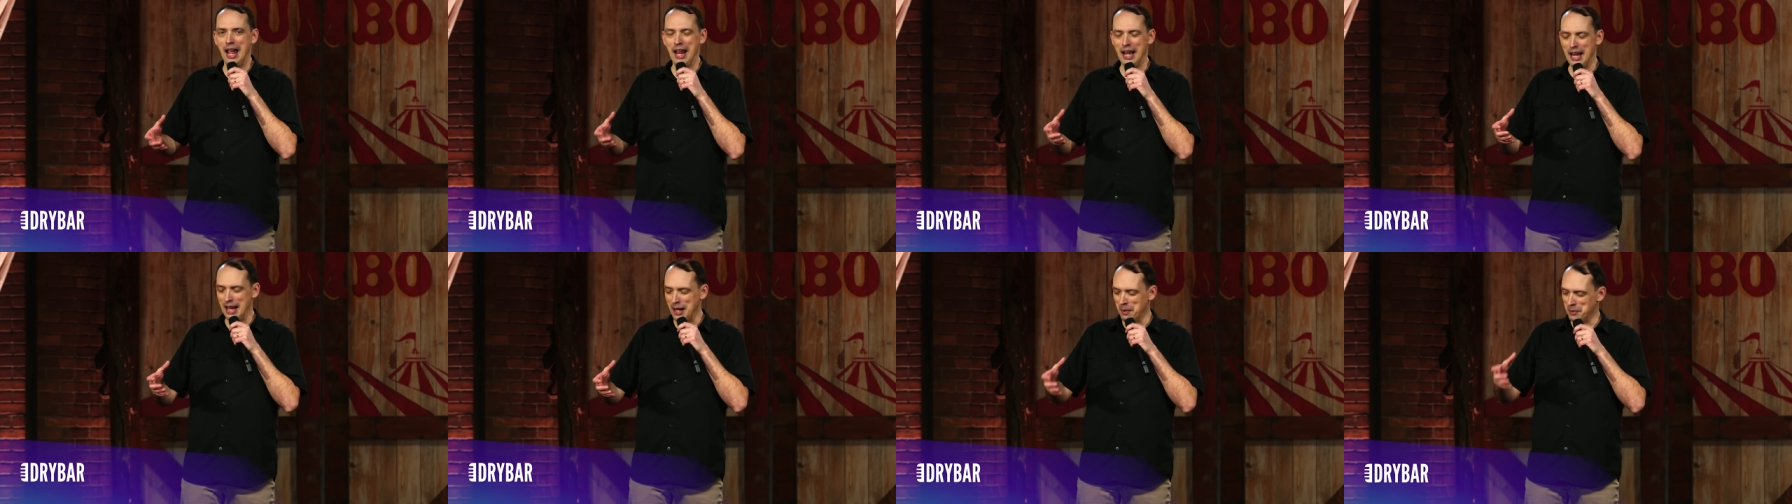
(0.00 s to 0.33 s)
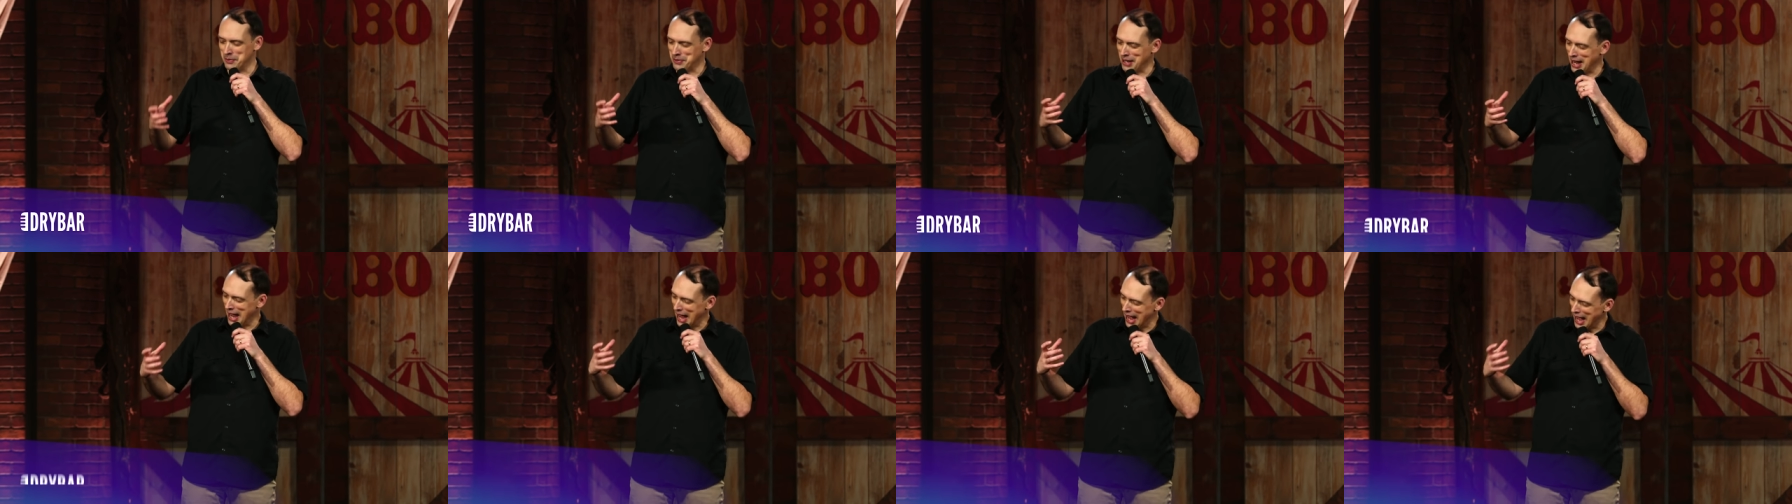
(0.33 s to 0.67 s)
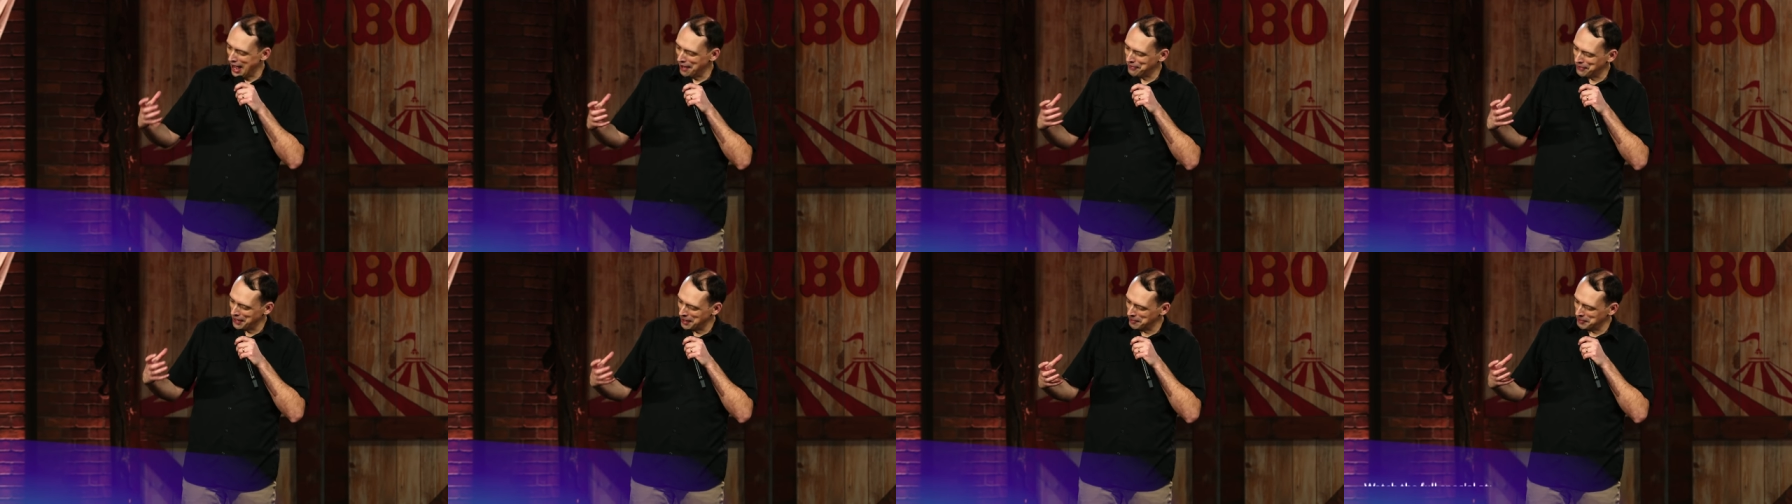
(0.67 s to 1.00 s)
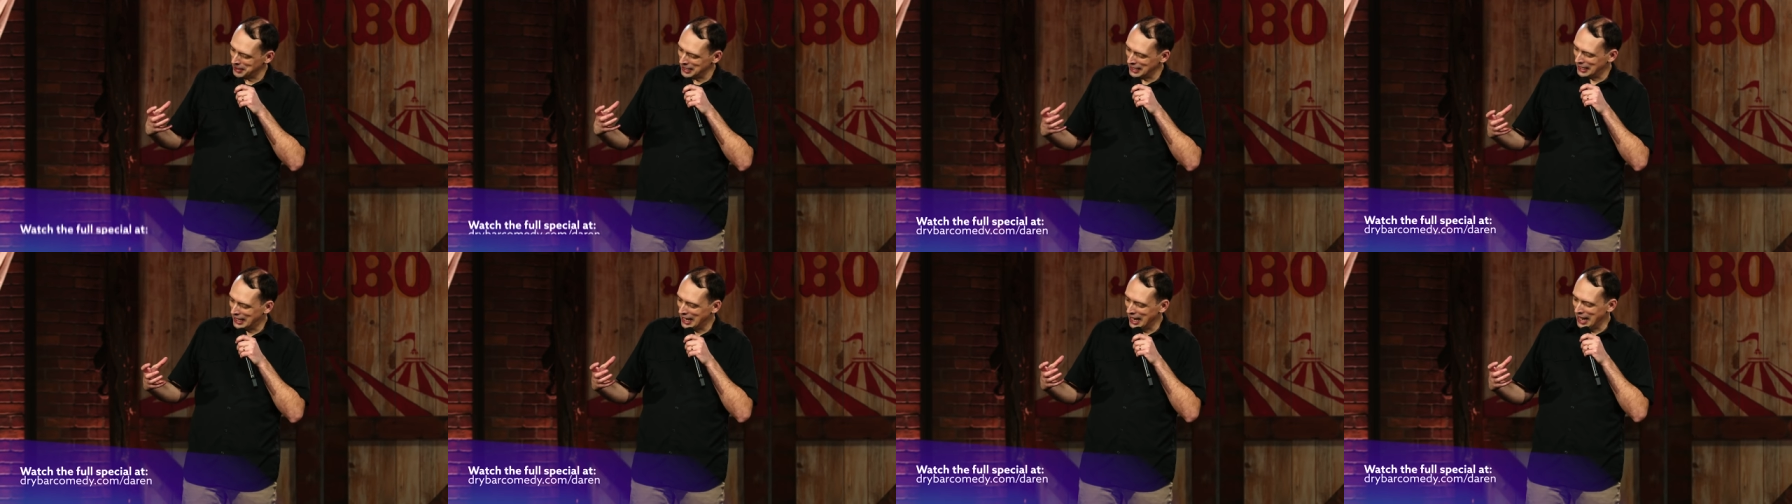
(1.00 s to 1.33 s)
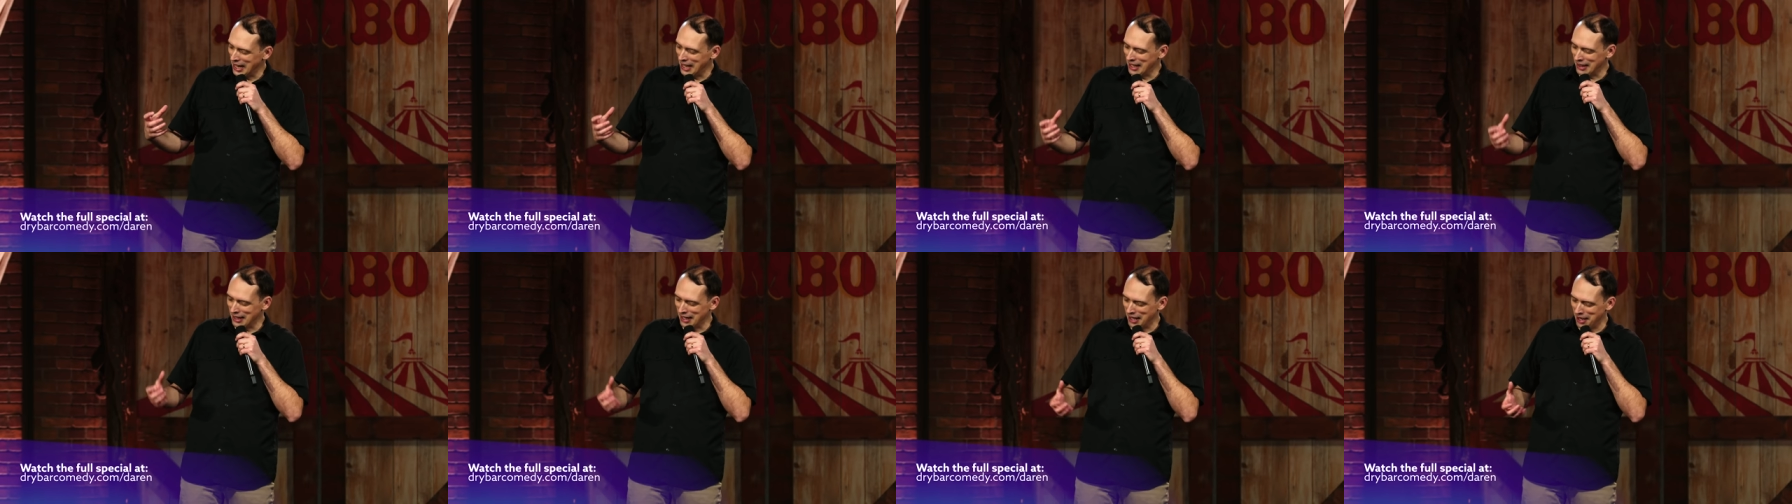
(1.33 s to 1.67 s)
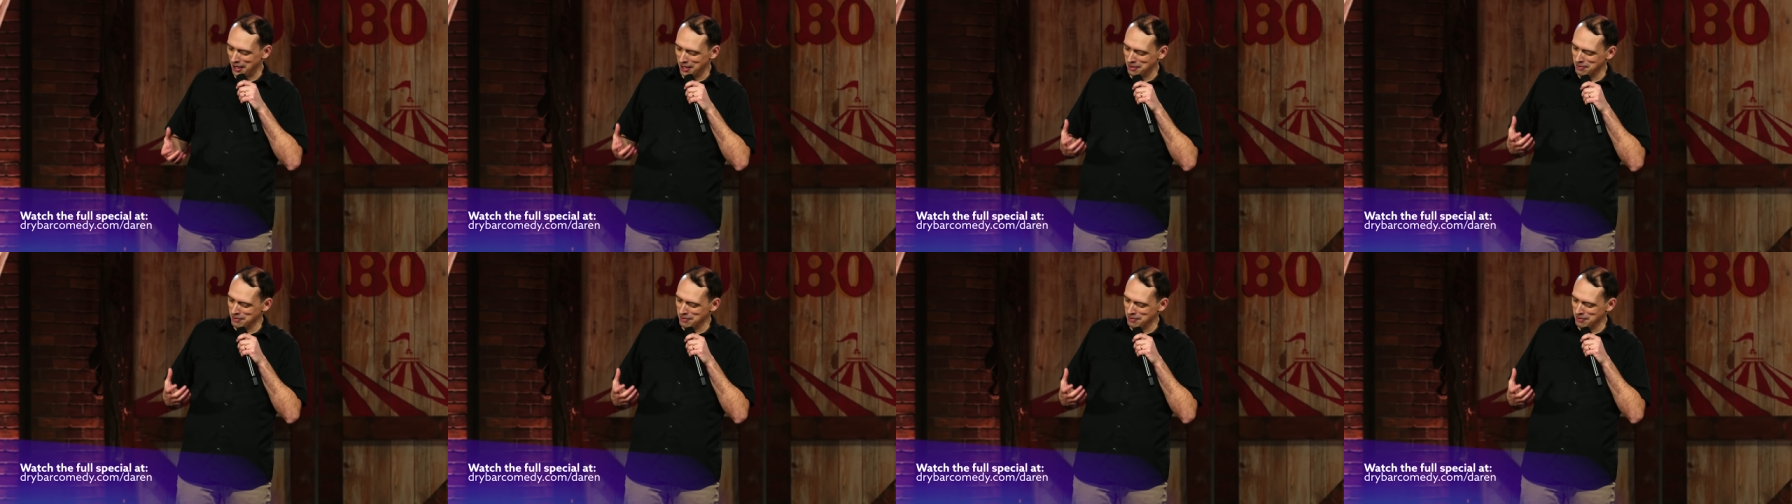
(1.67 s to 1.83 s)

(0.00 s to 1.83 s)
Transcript: And it was a half empty can. I thought,